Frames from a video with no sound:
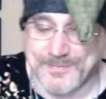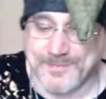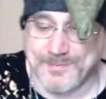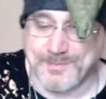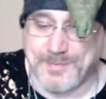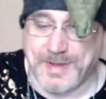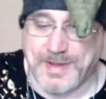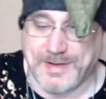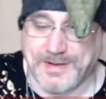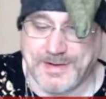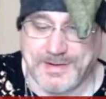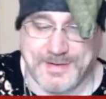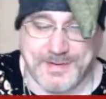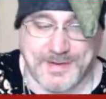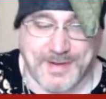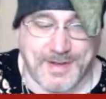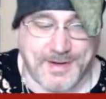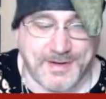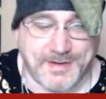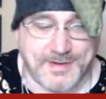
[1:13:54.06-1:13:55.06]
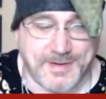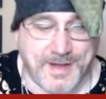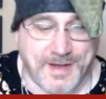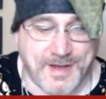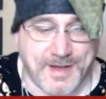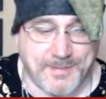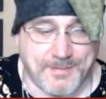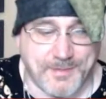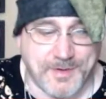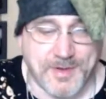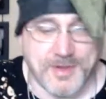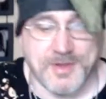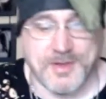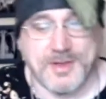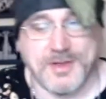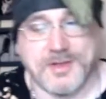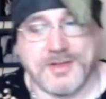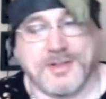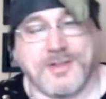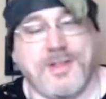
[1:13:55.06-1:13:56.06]
Bailey's anytime.
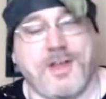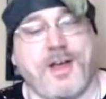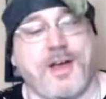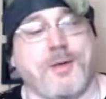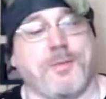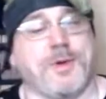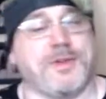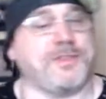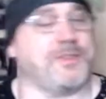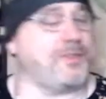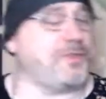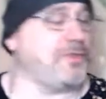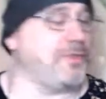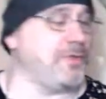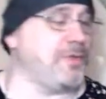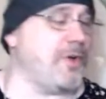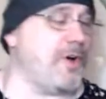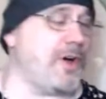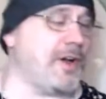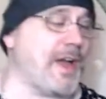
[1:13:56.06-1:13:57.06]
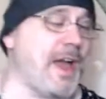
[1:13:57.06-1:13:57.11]
No, it wasn't too long.